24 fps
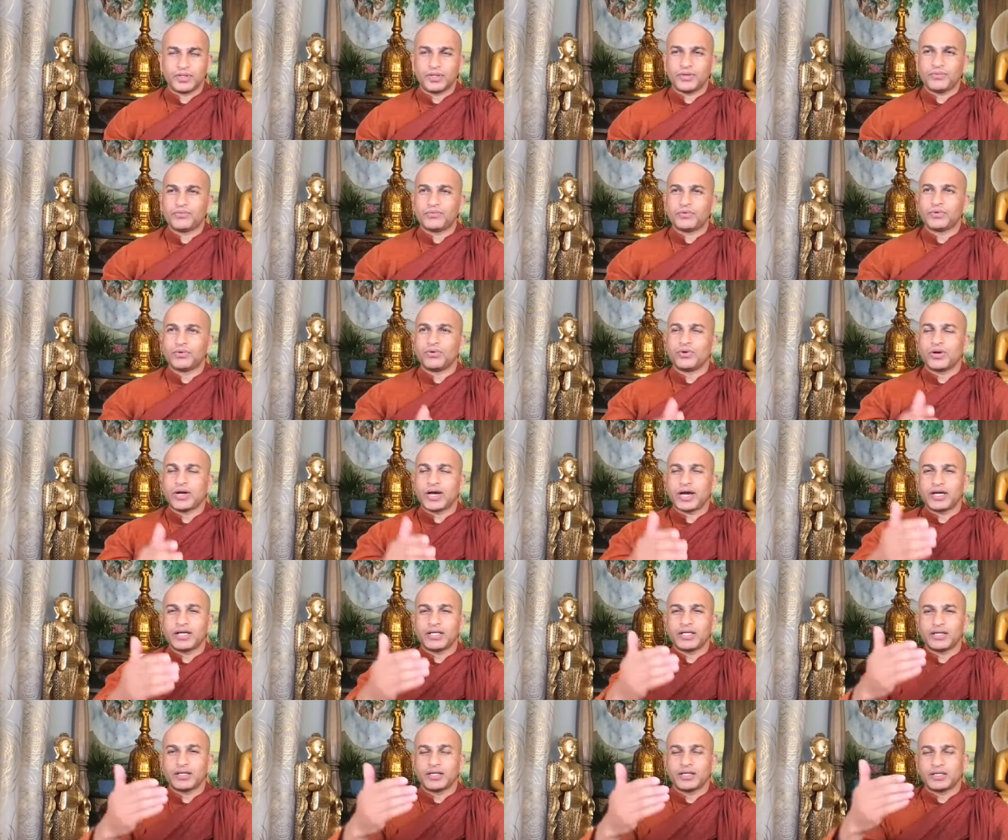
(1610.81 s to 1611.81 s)
If you look
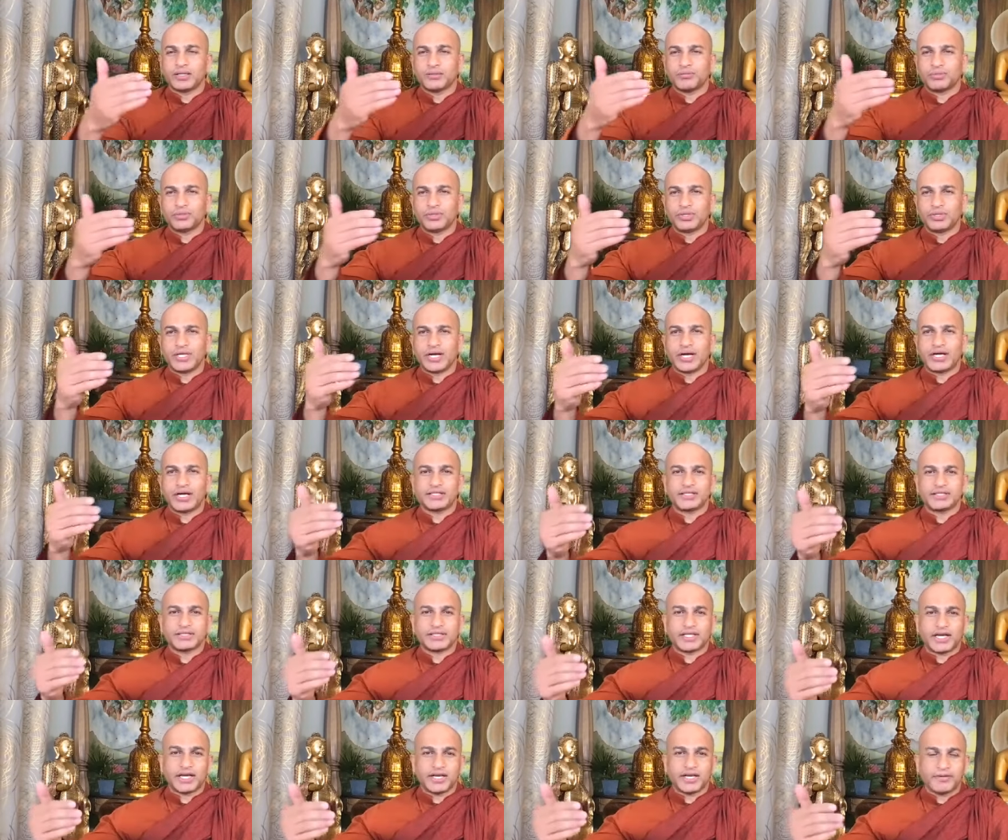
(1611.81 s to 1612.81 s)
at the, the Buddha's
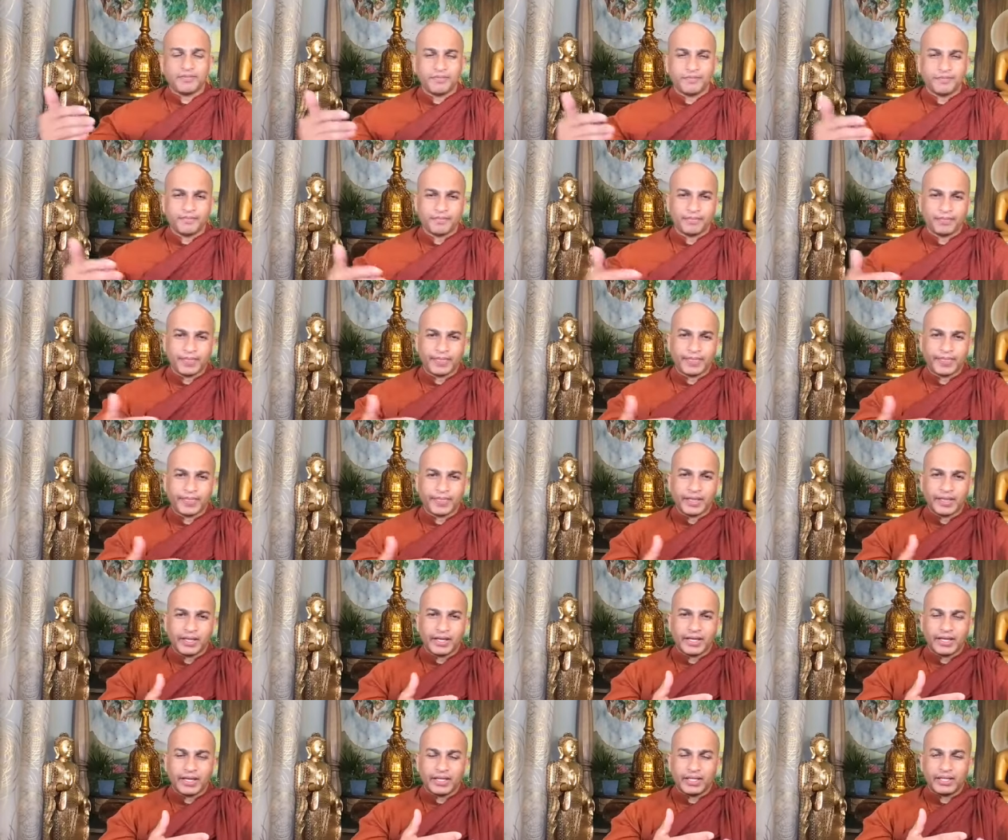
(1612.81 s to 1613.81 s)
time
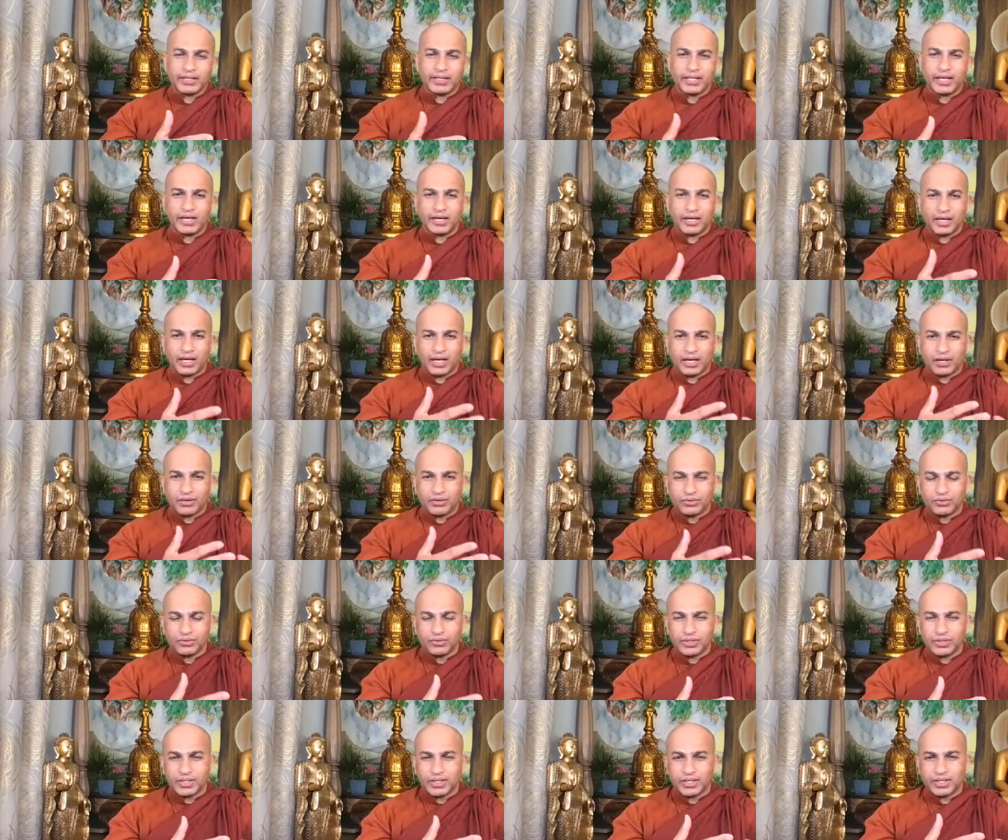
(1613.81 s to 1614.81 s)
and the,
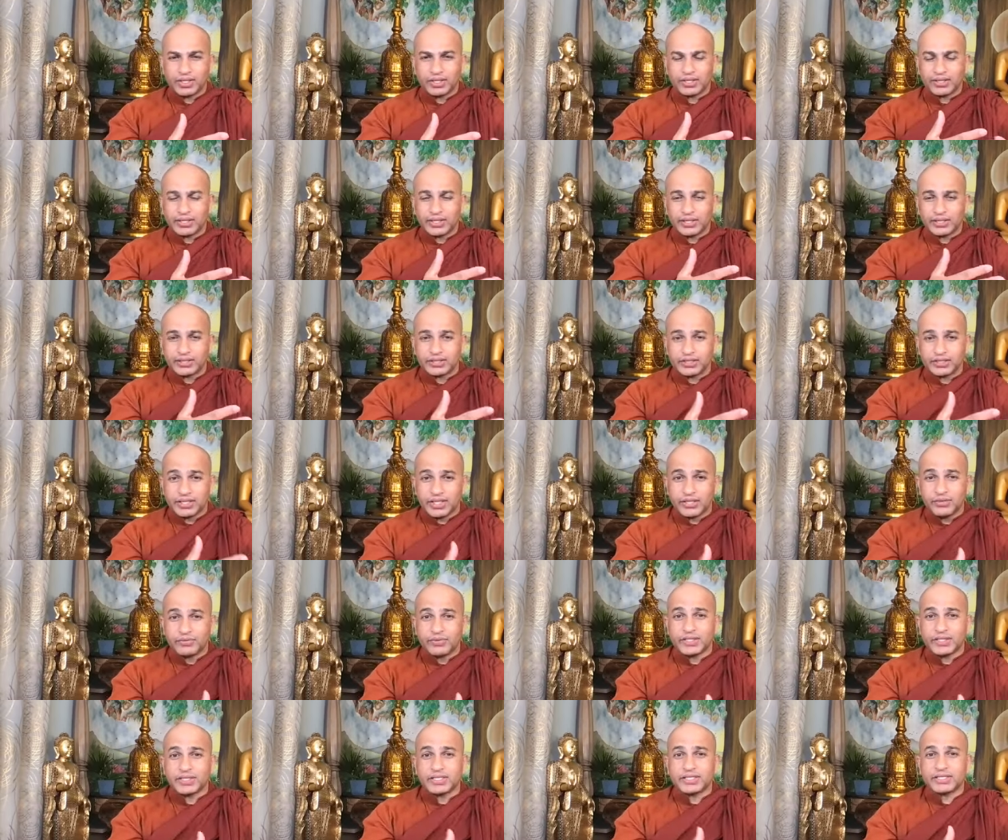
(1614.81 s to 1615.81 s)
how the, the
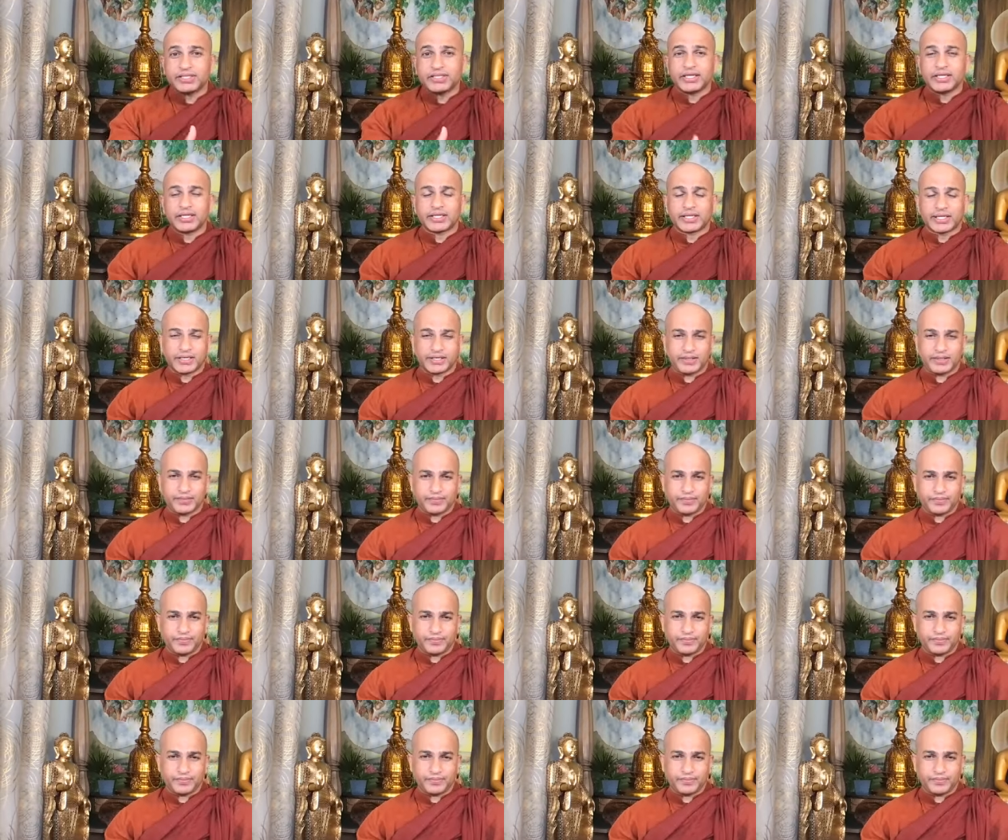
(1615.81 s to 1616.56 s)
even the children